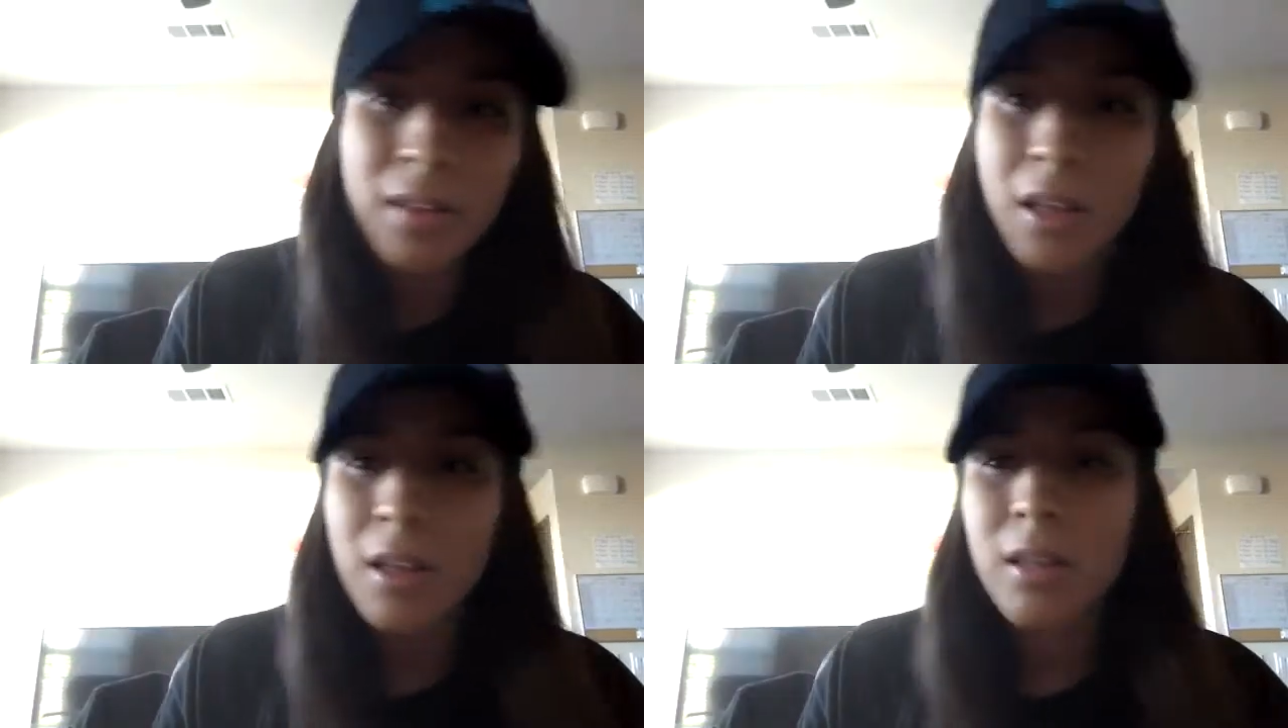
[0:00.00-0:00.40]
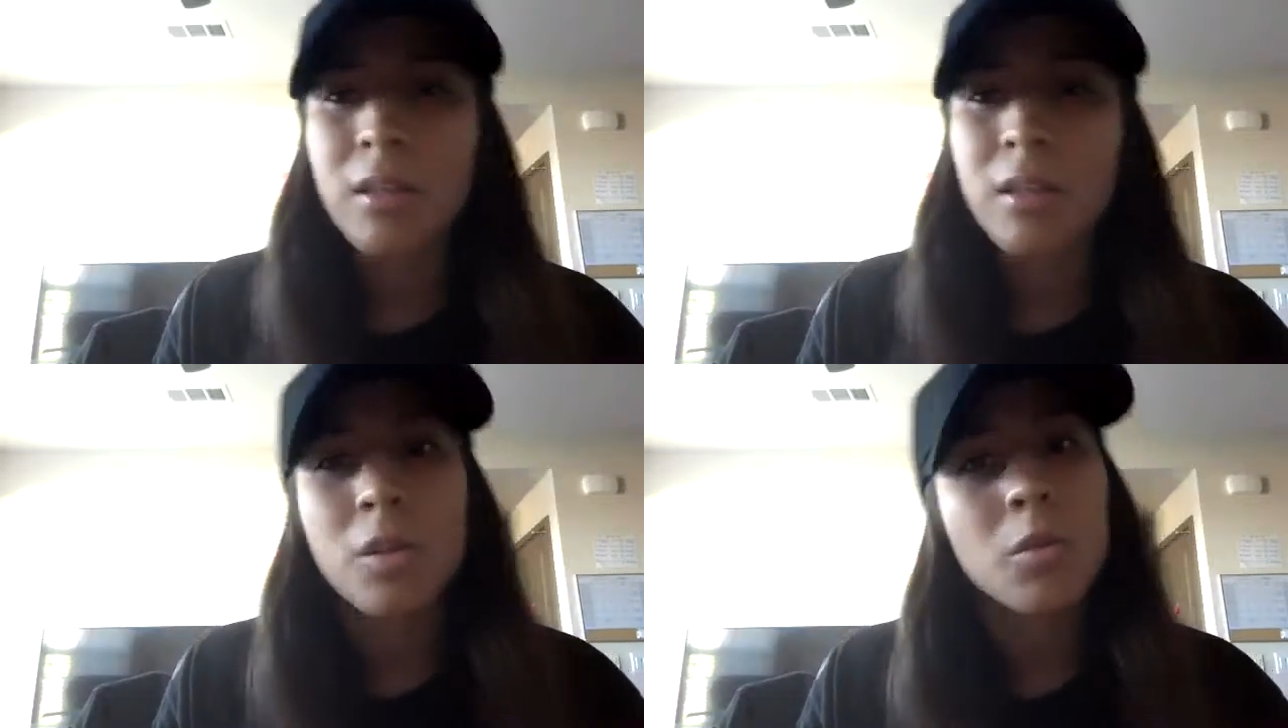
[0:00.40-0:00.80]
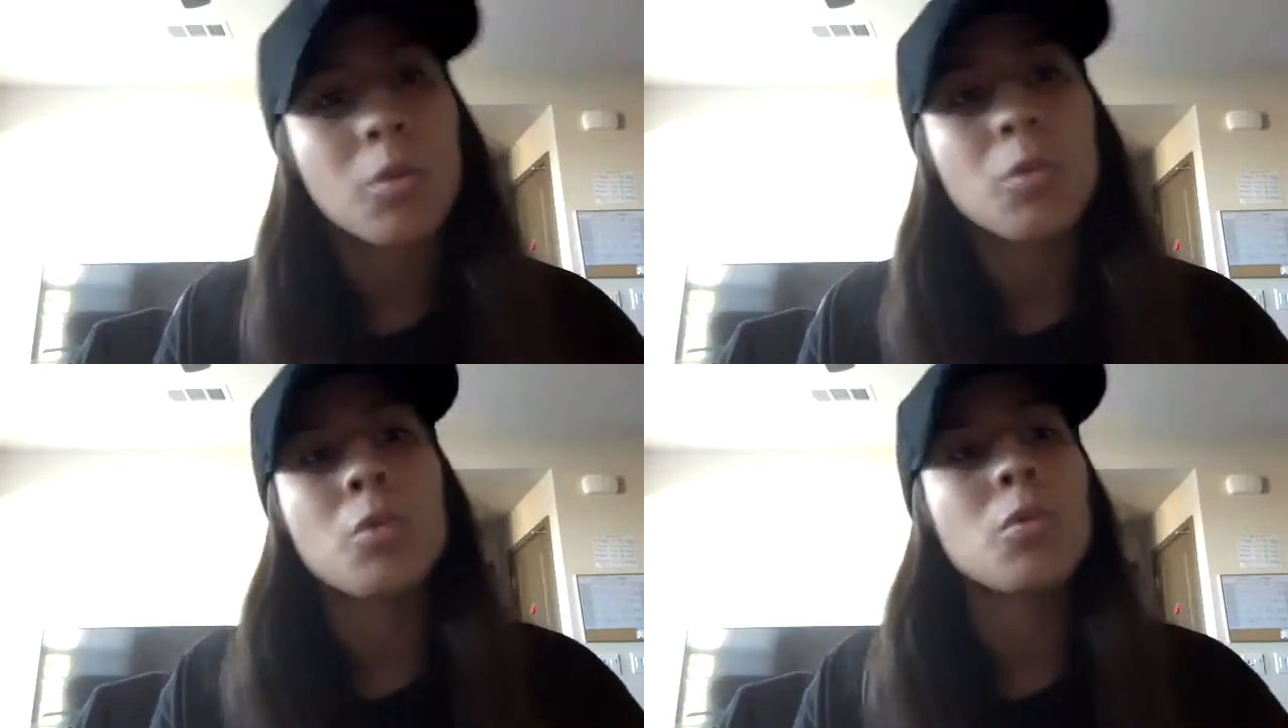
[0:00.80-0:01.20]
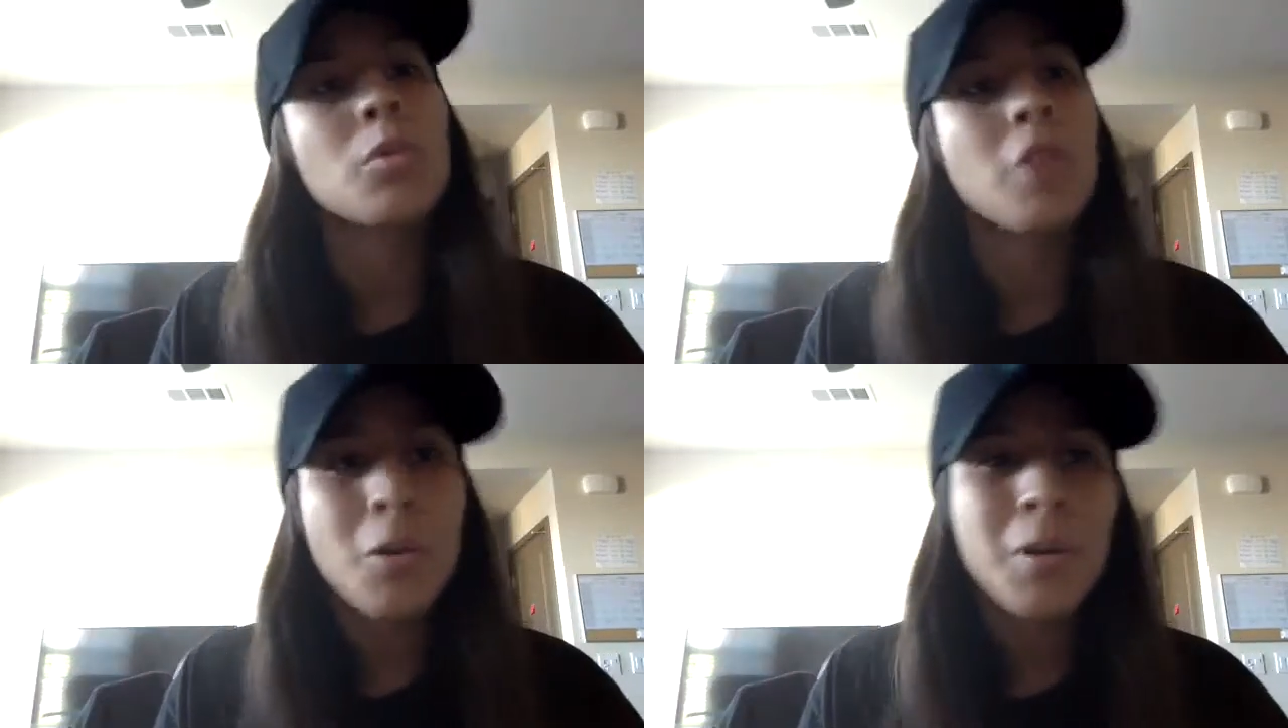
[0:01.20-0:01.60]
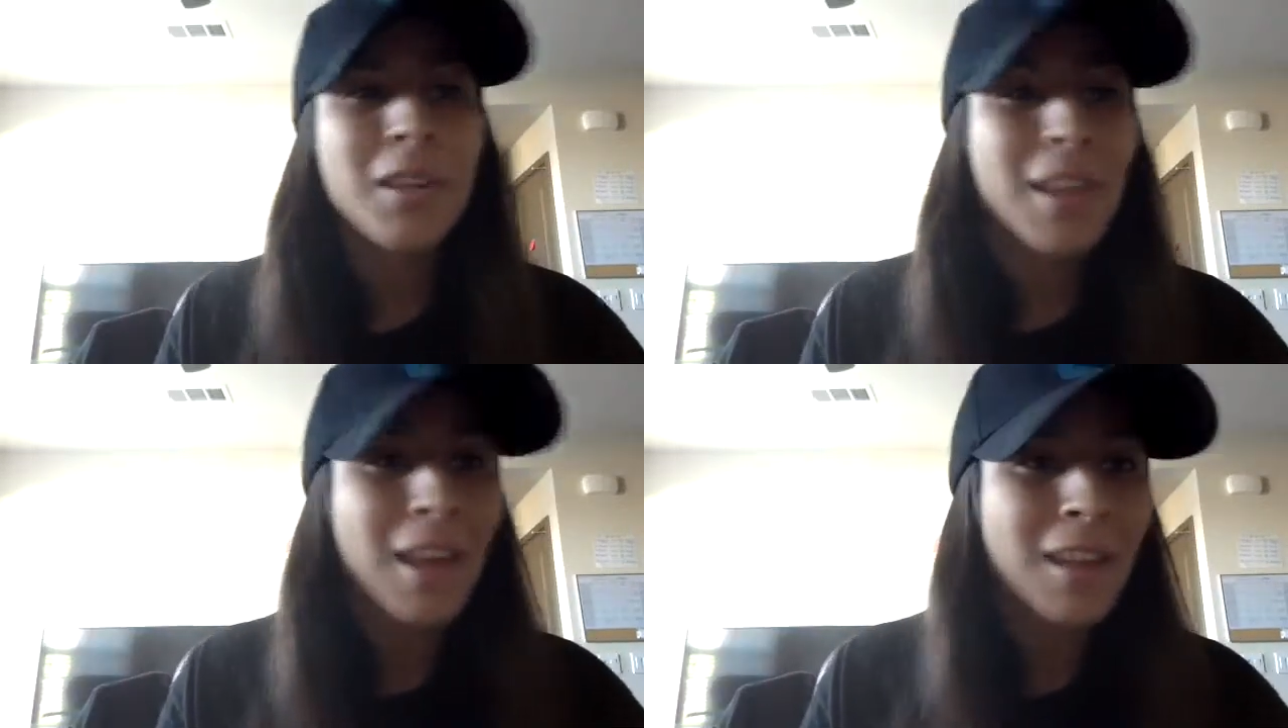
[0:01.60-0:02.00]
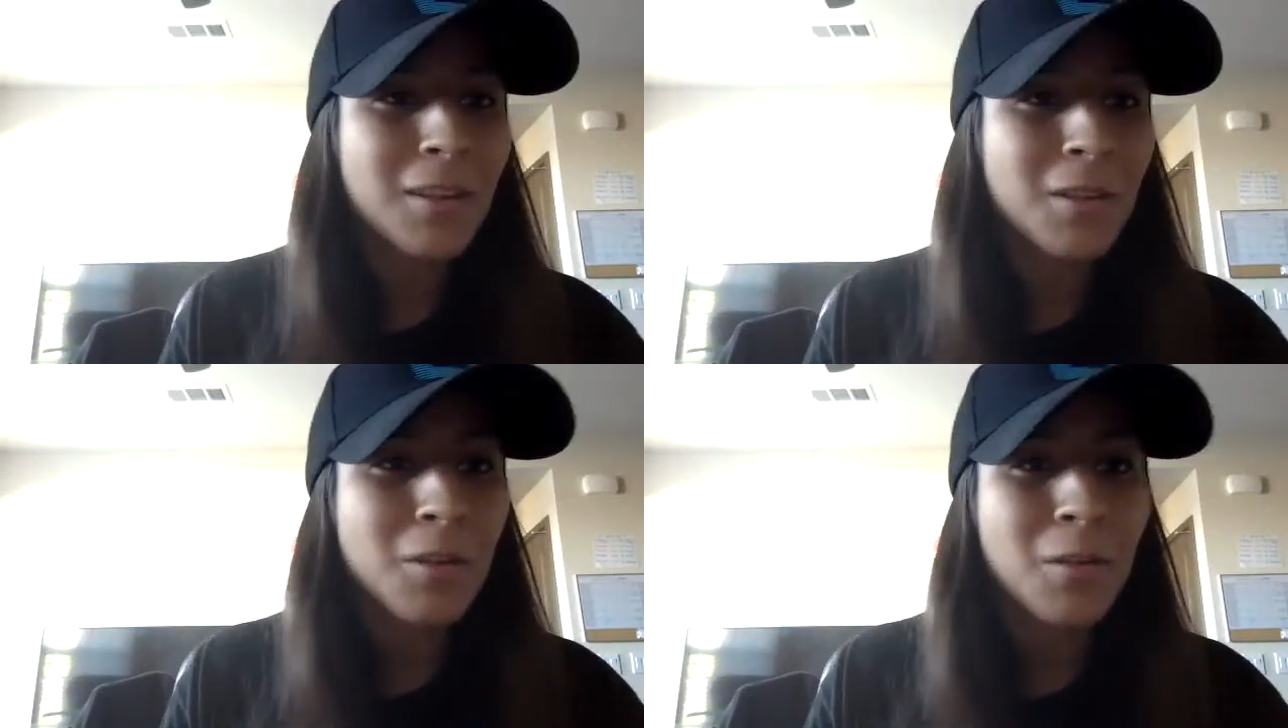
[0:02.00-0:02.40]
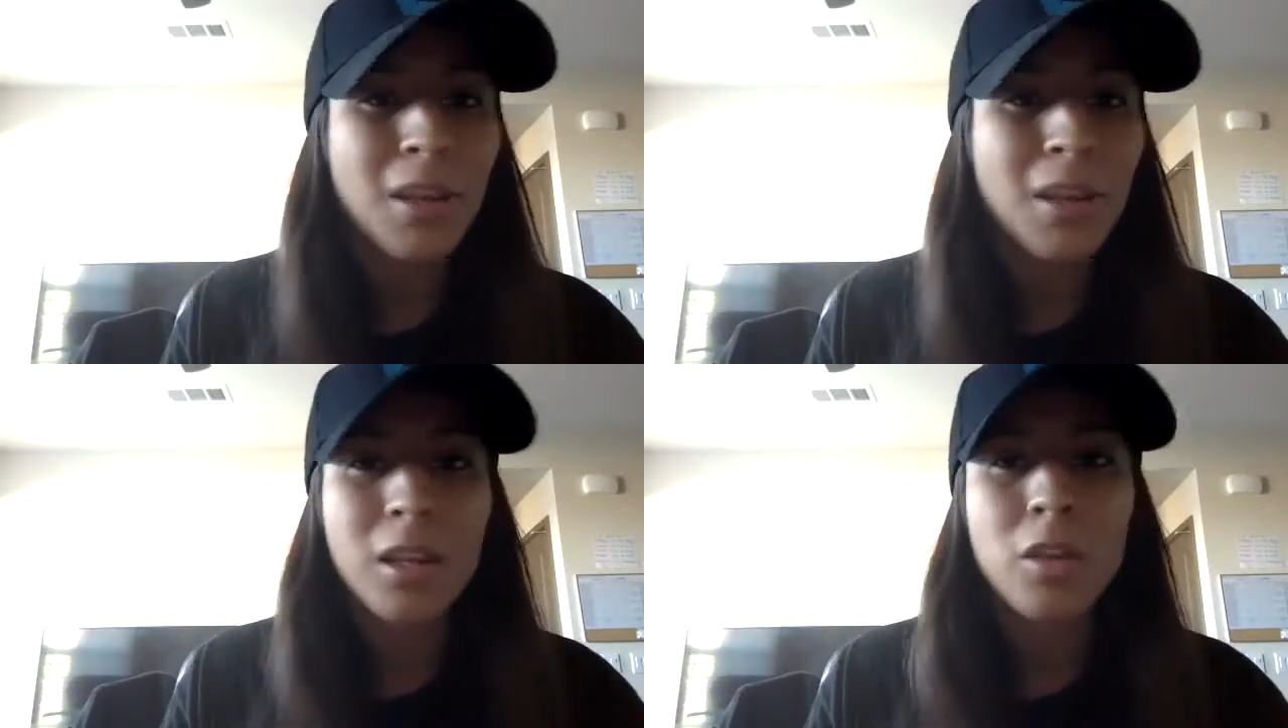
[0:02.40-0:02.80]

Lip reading: and you know what the heck they're doing and